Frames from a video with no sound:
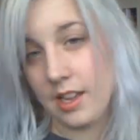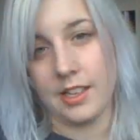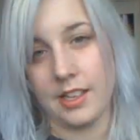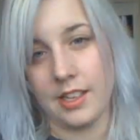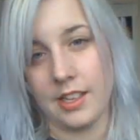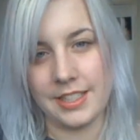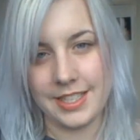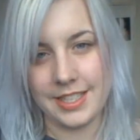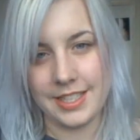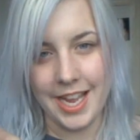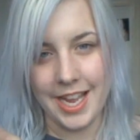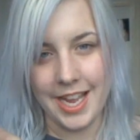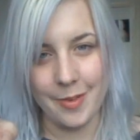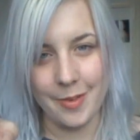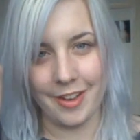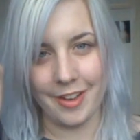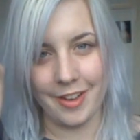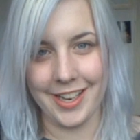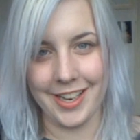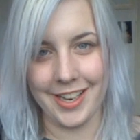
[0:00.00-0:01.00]
Now
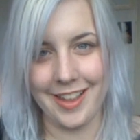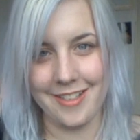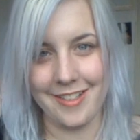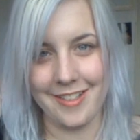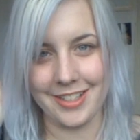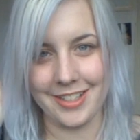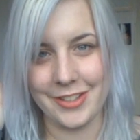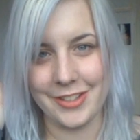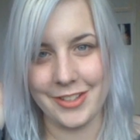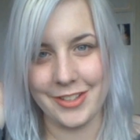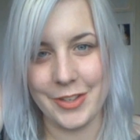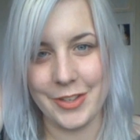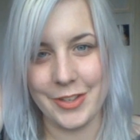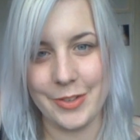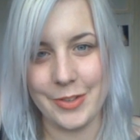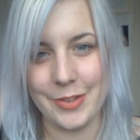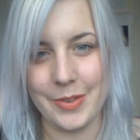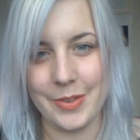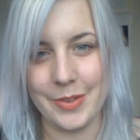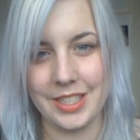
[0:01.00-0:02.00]
I'm going to get on
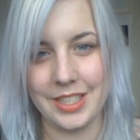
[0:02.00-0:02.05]
to